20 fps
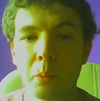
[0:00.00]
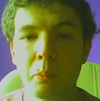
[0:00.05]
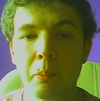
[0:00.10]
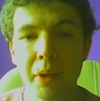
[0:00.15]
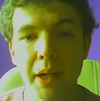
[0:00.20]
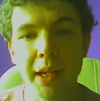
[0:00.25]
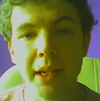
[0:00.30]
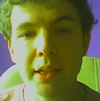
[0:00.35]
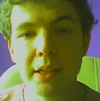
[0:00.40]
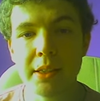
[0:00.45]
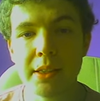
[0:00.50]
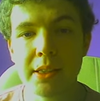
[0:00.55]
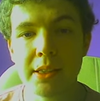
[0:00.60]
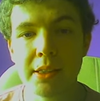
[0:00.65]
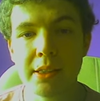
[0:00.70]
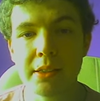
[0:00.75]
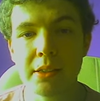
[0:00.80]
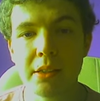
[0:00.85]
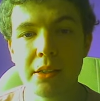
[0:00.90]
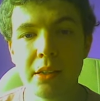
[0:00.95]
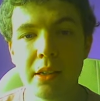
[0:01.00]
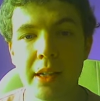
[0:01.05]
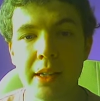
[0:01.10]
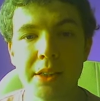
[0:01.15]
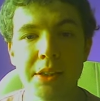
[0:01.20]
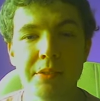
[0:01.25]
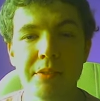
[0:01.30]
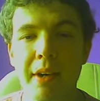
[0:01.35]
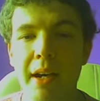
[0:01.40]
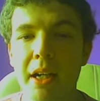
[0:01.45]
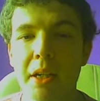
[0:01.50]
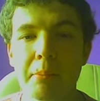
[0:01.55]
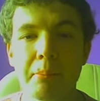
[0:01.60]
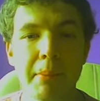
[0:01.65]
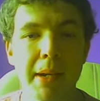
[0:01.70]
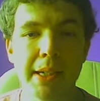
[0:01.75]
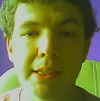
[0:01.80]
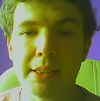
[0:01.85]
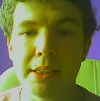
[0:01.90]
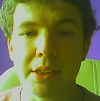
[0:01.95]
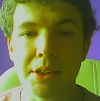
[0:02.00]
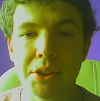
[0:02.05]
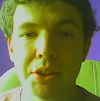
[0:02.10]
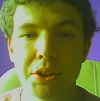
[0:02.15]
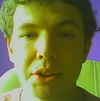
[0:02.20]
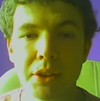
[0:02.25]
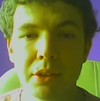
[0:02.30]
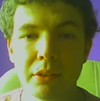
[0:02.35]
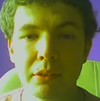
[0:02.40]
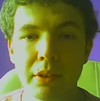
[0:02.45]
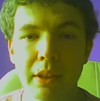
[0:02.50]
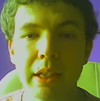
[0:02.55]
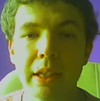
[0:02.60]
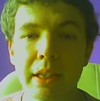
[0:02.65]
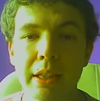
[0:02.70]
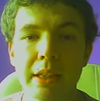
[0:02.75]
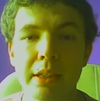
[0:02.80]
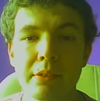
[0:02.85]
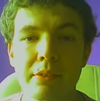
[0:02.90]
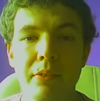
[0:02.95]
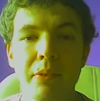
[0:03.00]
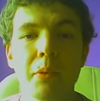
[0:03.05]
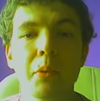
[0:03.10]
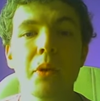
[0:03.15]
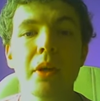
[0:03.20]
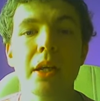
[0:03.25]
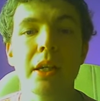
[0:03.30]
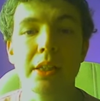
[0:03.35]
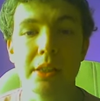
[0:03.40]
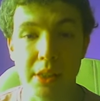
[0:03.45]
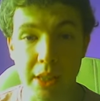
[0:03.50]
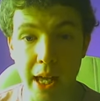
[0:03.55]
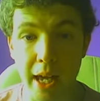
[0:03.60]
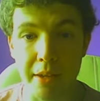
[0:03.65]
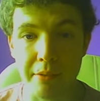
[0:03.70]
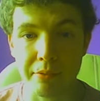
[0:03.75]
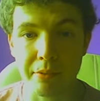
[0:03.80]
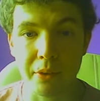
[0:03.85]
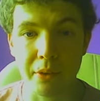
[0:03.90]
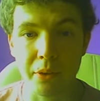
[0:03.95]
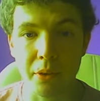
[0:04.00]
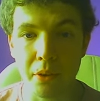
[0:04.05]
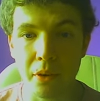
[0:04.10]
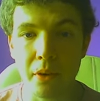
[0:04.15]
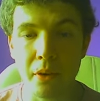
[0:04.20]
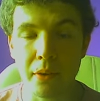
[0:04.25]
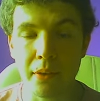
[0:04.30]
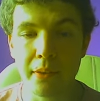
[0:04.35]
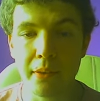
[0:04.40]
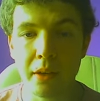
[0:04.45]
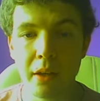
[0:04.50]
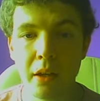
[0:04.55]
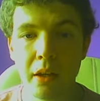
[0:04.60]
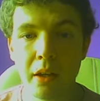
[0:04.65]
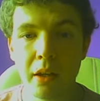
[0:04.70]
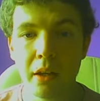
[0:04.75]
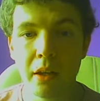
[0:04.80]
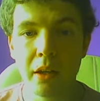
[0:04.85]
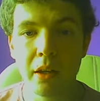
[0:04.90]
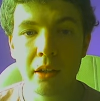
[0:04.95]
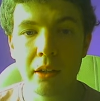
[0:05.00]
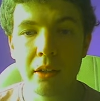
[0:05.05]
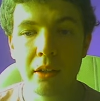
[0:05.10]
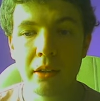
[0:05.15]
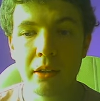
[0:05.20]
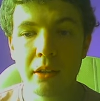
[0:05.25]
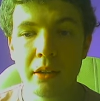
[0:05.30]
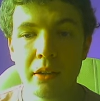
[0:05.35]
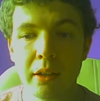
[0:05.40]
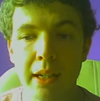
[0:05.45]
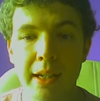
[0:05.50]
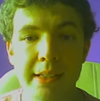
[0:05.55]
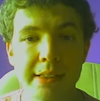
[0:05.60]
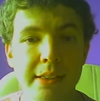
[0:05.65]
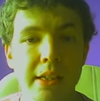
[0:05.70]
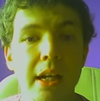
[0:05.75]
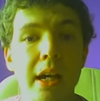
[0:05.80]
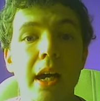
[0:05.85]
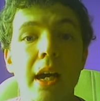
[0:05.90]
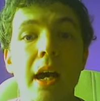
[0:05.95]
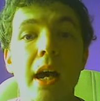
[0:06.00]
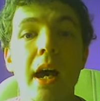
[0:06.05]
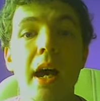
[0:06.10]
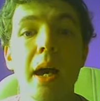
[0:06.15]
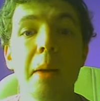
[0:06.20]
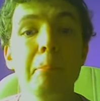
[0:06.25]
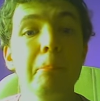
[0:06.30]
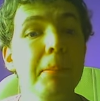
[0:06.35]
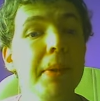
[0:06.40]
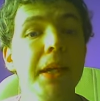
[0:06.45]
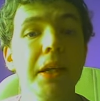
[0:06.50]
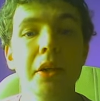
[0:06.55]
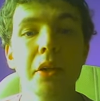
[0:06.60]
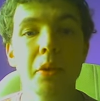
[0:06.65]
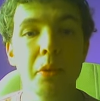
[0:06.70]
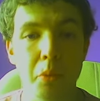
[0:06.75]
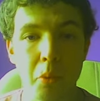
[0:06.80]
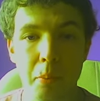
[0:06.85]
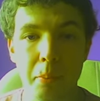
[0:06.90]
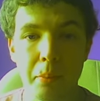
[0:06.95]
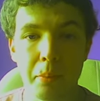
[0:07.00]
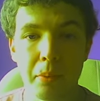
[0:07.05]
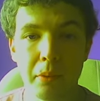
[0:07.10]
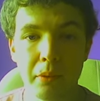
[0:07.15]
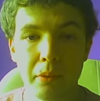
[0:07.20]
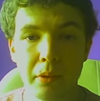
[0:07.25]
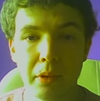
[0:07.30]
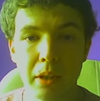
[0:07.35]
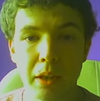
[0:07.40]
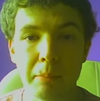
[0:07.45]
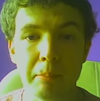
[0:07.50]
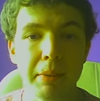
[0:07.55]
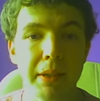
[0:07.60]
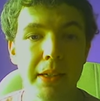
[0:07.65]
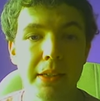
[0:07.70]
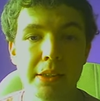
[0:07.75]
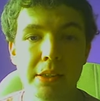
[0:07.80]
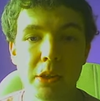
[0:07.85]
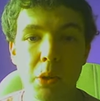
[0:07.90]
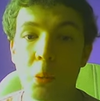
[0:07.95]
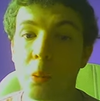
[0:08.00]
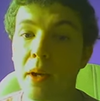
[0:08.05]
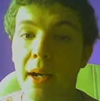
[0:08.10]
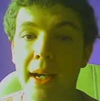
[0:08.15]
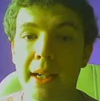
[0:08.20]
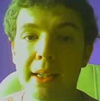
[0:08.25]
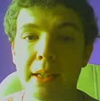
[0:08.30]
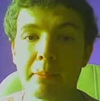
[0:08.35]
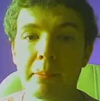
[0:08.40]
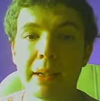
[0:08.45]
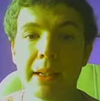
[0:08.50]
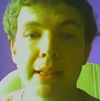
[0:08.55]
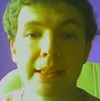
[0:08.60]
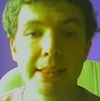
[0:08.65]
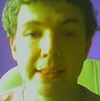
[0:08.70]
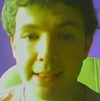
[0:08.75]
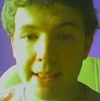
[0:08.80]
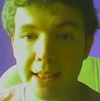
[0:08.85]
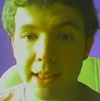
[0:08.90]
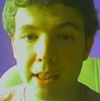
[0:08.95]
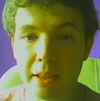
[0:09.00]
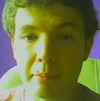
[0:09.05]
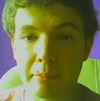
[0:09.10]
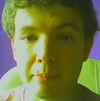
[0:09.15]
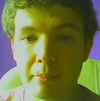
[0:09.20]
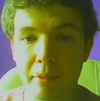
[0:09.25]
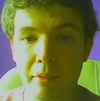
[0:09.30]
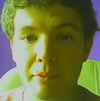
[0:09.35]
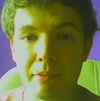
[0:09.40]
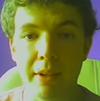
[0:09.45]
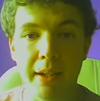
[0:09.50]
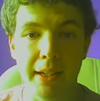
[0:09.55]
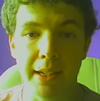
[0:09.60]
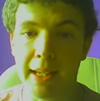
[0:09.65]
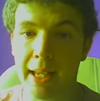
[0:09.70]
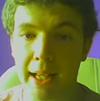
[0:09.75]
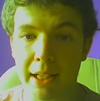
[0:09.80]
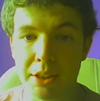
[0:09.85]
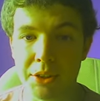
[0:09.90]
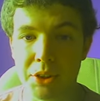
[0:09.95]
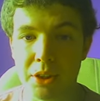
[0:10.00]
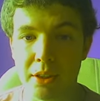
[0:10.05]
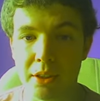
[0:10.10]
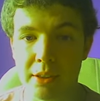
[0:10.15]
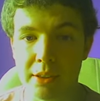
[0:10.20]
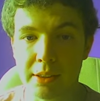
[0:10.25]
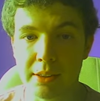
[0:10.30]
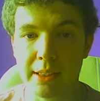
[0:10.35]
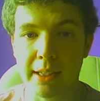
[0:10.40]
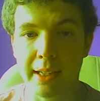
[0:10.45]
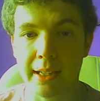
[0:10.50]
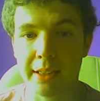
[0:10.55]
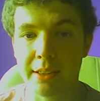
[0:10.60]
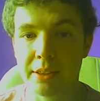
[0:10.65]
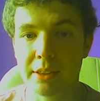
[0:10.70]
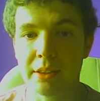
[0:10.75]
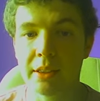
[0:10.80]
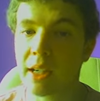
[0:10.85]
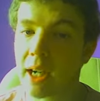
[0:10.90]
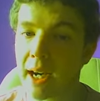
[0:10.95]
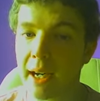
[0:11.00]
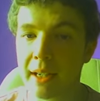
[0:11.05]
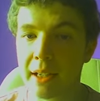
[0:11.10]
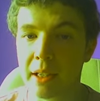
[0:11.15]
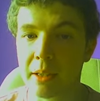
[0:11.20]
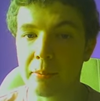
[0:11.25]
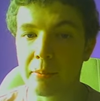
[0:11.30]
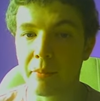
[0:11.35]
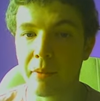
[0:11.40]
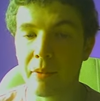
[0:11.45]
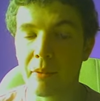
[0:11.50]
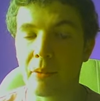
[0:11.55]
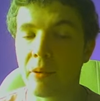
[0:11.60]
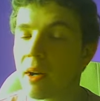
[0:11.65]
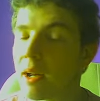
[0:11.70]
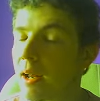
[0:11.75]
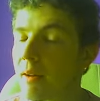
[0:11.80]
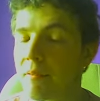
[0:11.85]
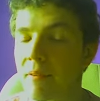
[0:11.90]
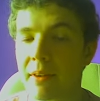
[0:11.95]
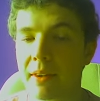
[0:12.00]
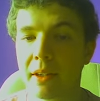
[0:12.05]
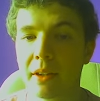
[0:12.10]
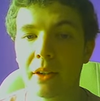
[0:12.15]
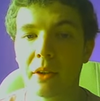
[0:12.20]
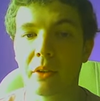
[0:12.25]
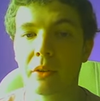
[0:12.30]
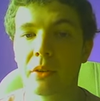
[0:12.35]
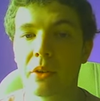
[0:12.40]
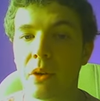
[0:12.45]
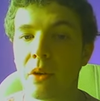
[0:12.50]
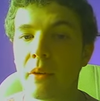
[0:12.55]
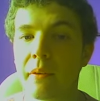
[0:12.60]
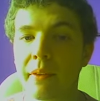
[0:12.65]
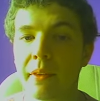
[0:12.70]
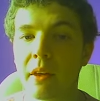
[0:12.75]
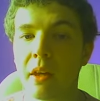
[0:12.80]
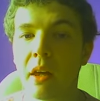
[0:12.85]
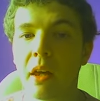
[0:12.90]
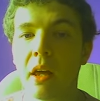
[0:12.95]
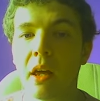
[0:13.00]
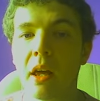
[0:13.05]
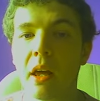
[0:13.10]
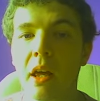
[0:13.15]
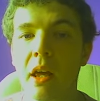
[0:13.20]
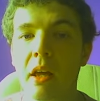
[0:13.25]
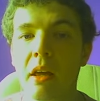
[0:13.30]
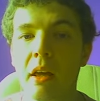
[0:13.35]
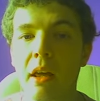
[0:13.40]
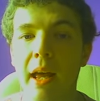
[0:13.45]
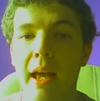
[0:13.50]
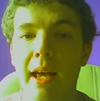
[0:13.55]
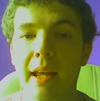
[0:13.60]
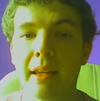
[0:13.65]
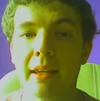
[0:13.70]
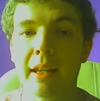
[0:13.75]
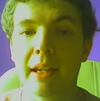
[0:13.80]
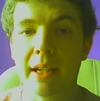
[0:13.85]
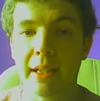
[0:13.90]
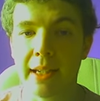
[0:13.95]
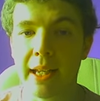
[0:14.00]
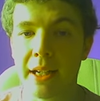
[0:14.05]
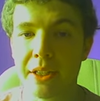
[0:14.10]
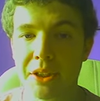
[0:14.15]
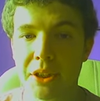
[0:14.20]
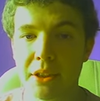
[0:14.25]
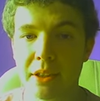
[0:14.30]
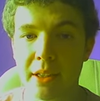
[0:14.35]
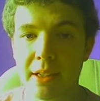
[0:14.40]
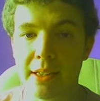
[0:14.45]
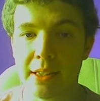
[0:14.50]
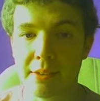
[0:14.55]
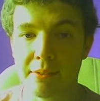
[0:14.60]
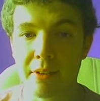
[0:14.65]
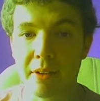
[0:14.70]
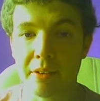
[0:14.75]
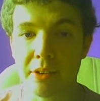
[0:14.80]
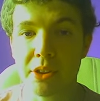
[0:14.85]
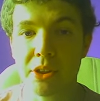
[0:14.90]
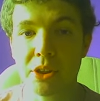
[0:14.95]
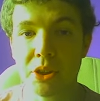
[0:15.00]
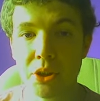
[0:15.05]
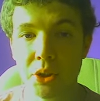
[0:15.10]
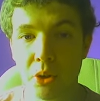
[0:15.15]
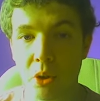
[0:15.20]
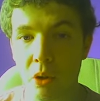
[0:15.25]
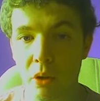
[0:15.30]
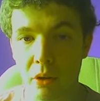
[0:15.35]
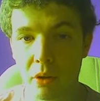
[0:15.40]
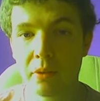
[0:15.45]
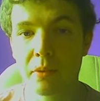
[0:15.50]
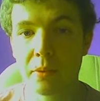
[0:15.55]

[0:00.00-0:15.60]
brings a divine message in his, through his life on earth, he has a big group, a big squad, a big team of archangels that guide him through everything on earth, and the connection is very strong.